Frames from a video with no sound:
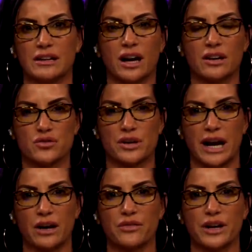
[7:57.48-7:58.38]
country
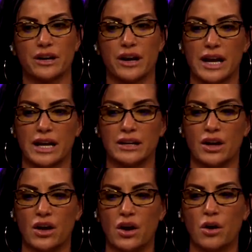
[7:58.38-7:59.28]
out there. And
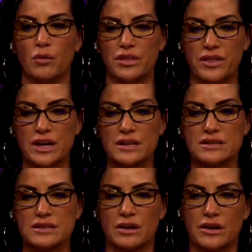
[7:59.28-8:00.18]
with
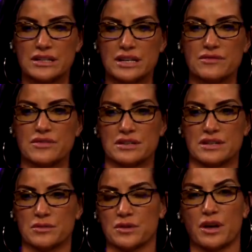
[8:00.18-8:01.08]
this, you know, Antifa
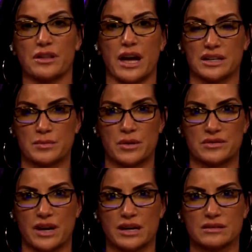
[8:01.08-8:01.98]
seems, with all the
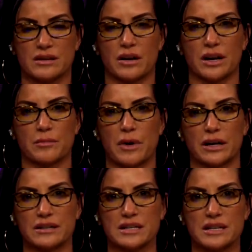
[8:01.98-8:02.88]
exposés going on about
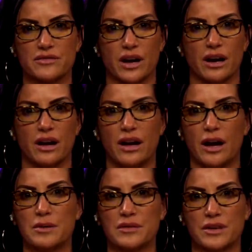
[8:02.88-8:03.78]
Antifa,
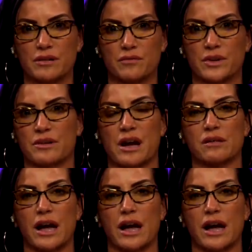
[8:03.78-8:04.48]
I mean, they're now